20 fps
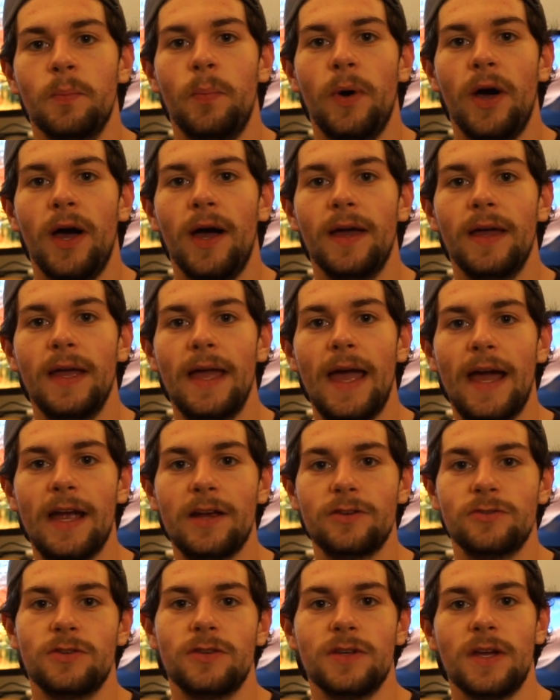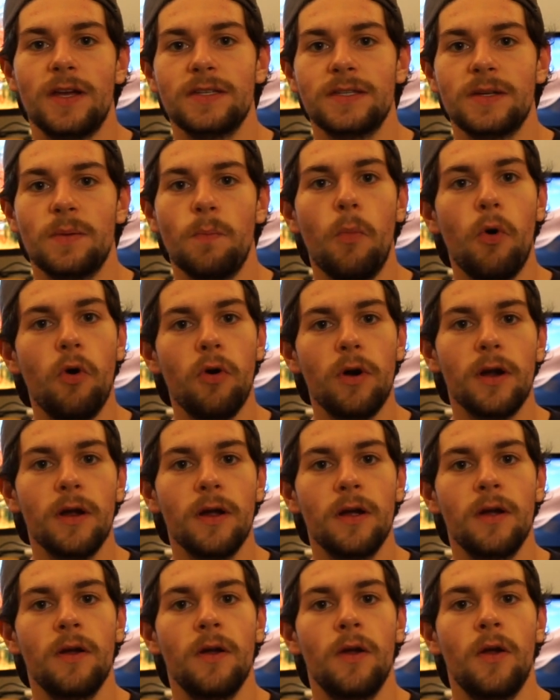by exercising more,